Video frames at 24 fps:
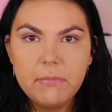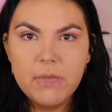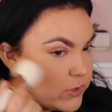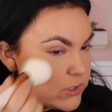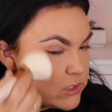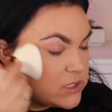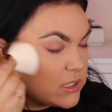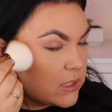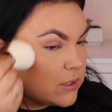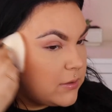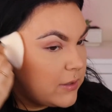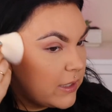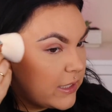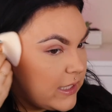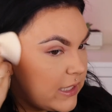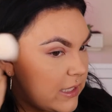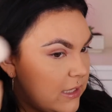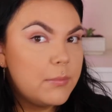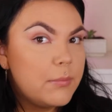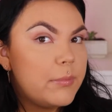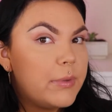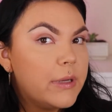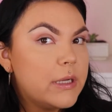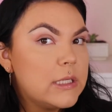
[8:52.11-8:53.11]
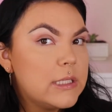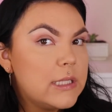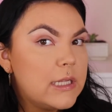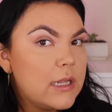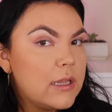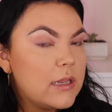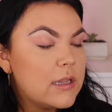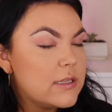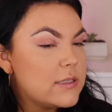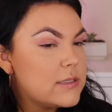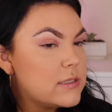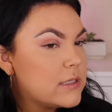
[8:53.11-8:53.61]
So I keep
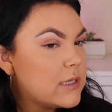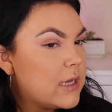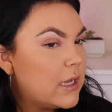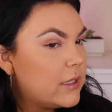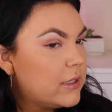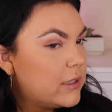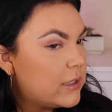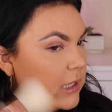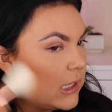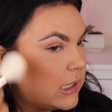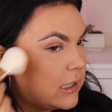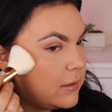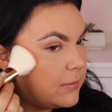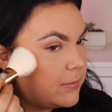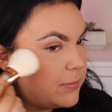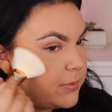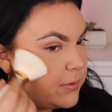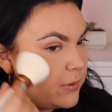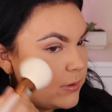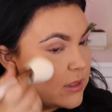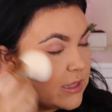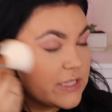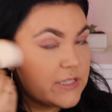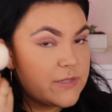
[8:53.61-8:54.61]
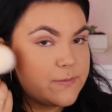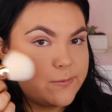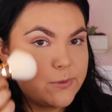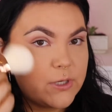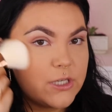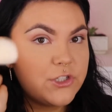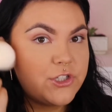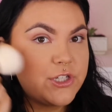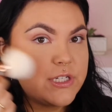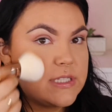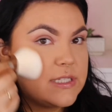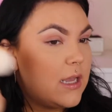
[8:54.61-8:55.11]
building this color up. This
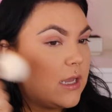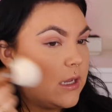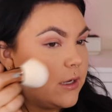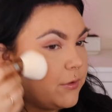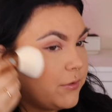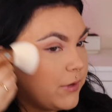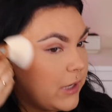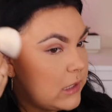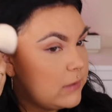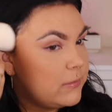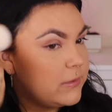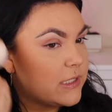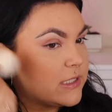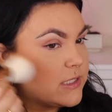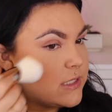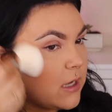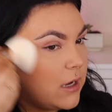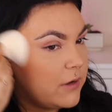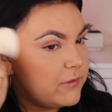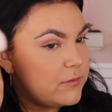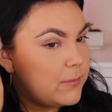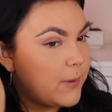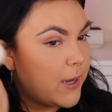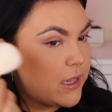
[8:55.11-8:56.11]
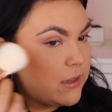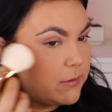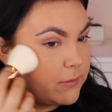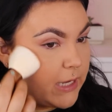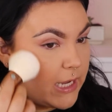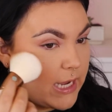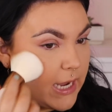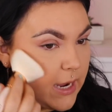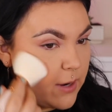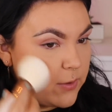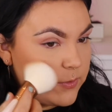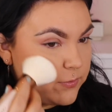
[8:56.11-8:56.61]
brush is incredibly soft, by the
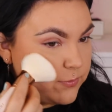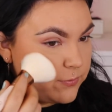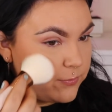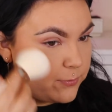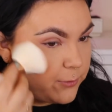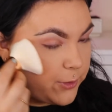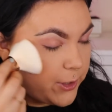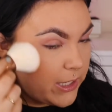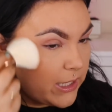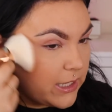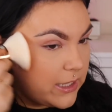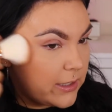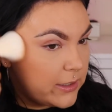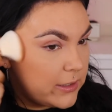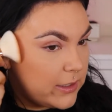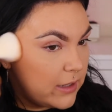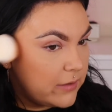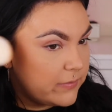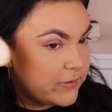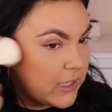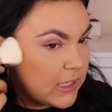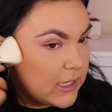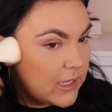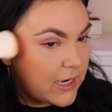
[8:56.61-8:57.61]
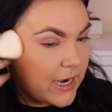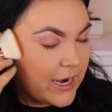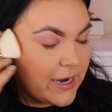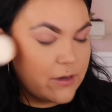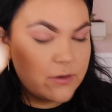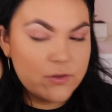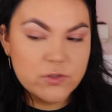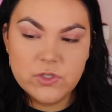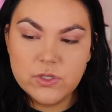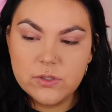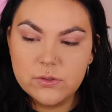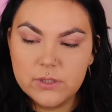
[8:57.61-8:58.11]
way. I freaking love it, and I
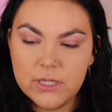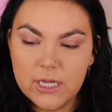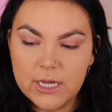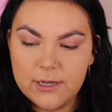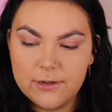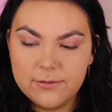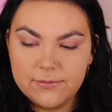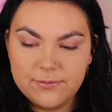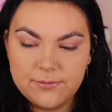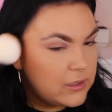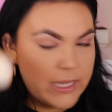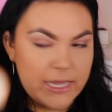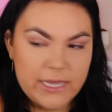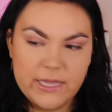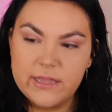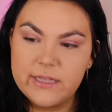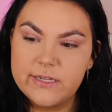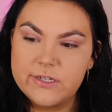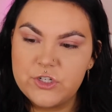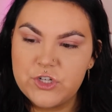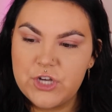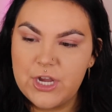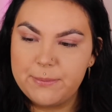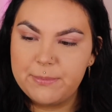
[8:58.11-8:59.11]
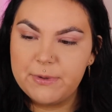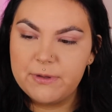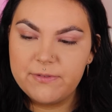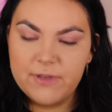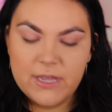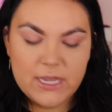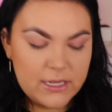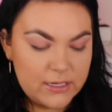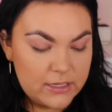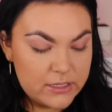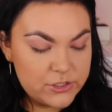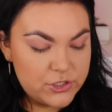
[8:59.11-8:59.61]
also love like the shape of
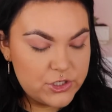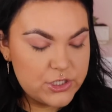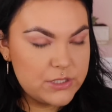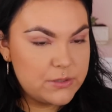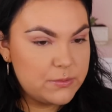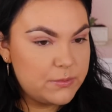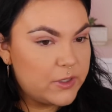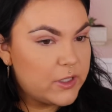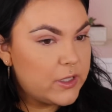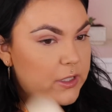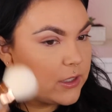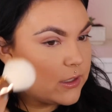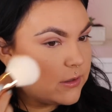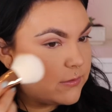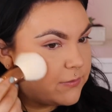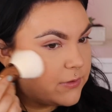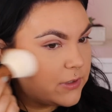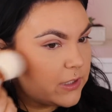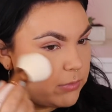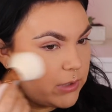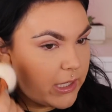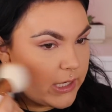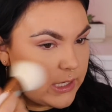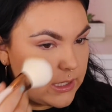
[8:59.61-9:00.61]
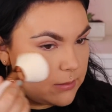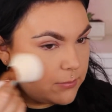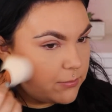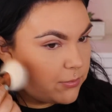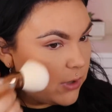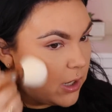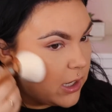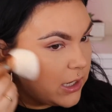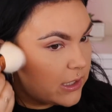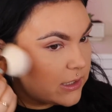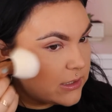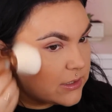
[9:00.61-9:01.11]
it. It's just really good for like blending
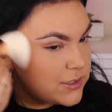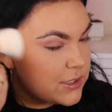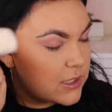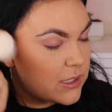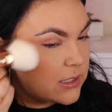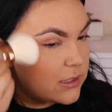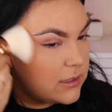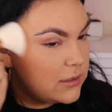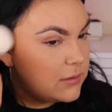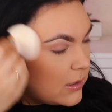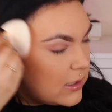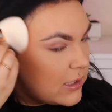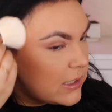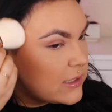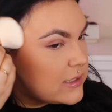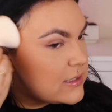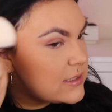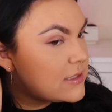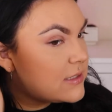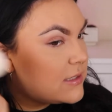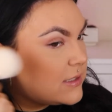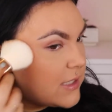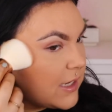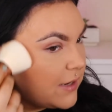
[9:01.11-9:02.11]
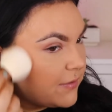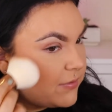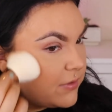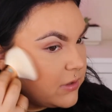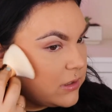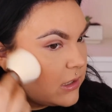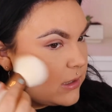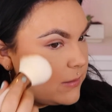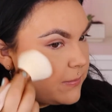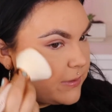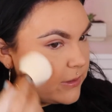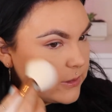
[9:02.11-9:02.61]
product on. It's
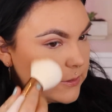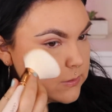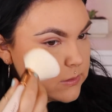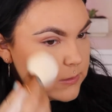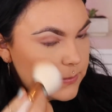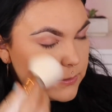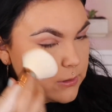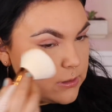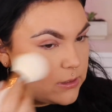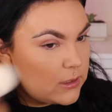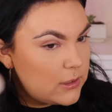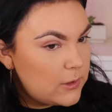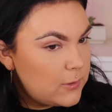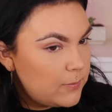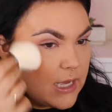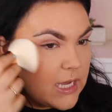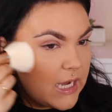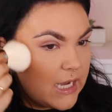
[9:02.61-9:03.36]
definitely buildable.